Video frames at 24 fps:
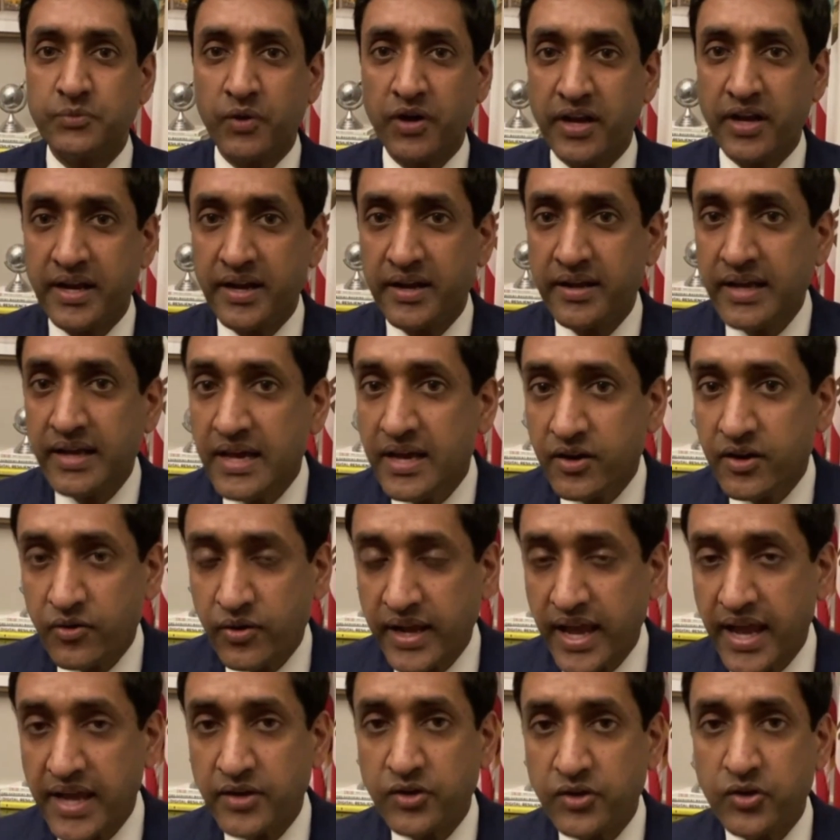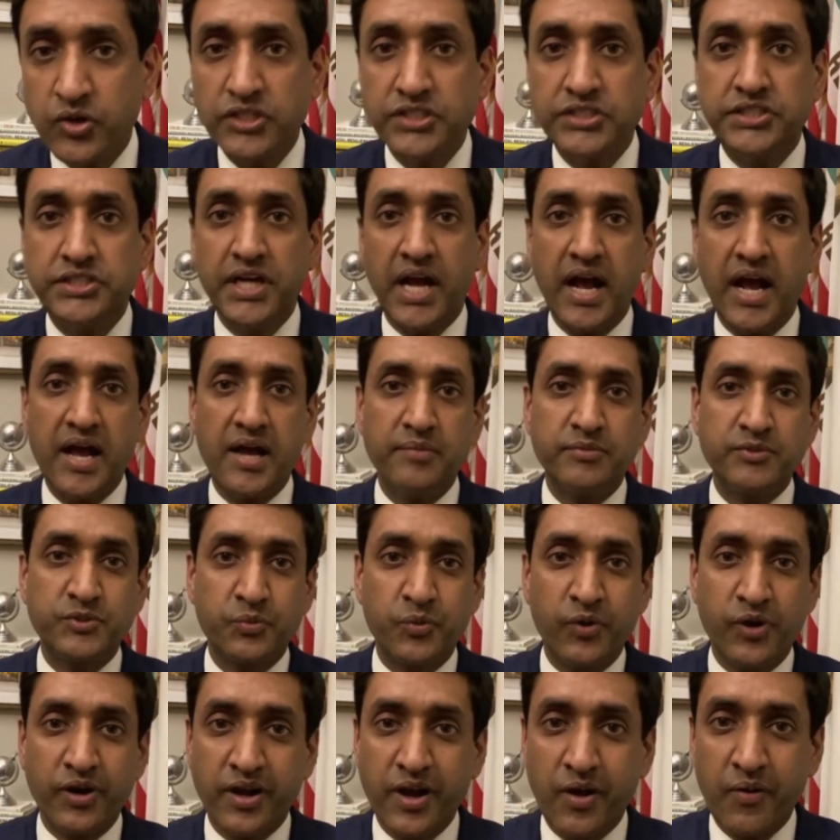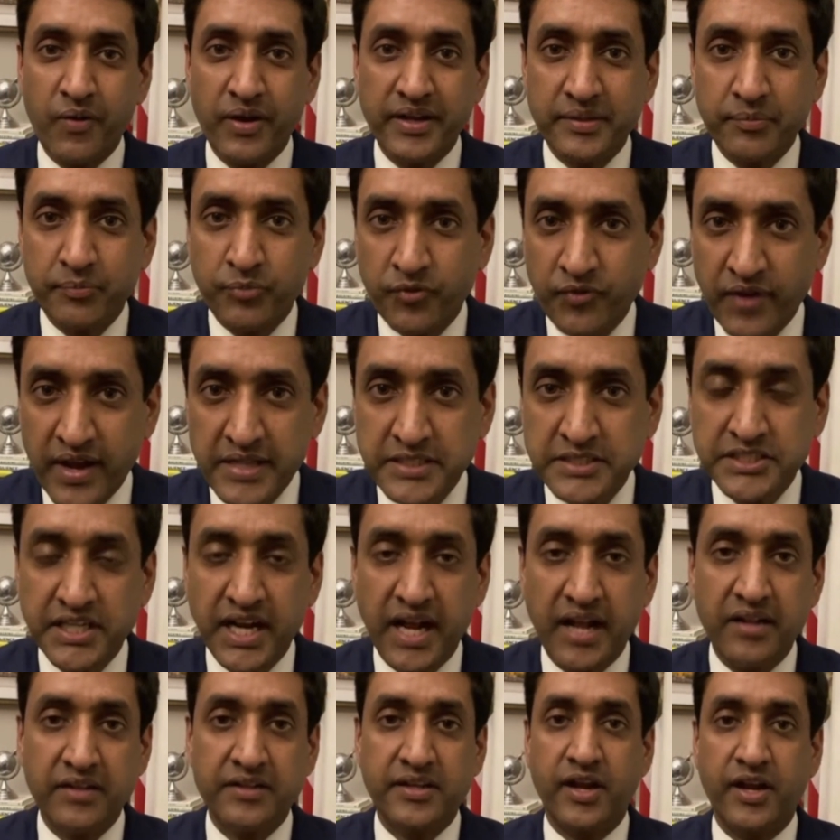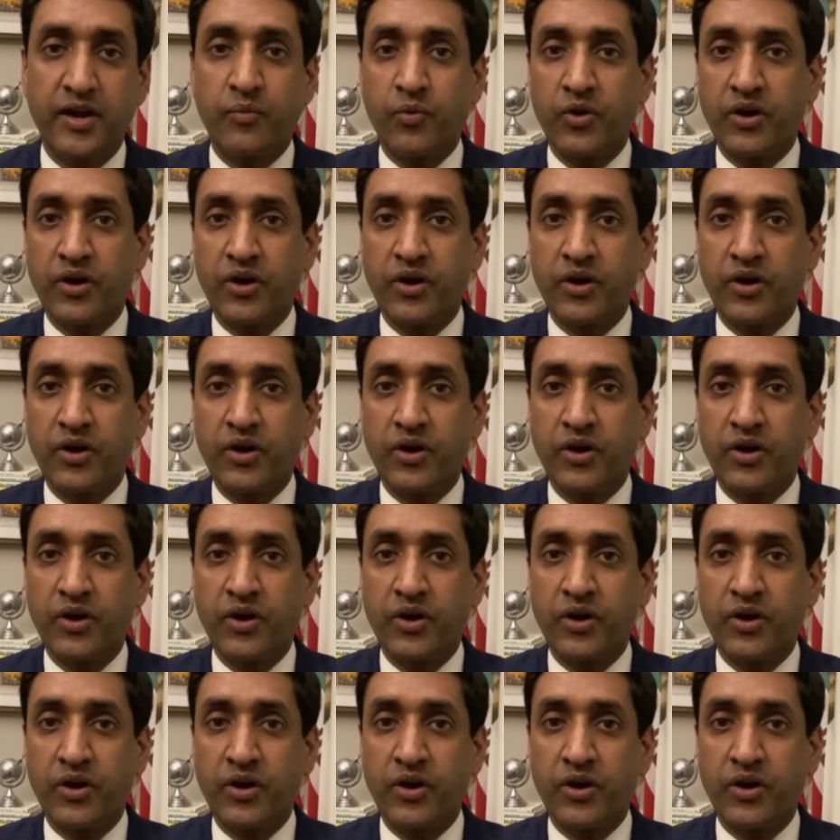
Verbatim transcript: We're going to create good jobs. We're going to provide childcare.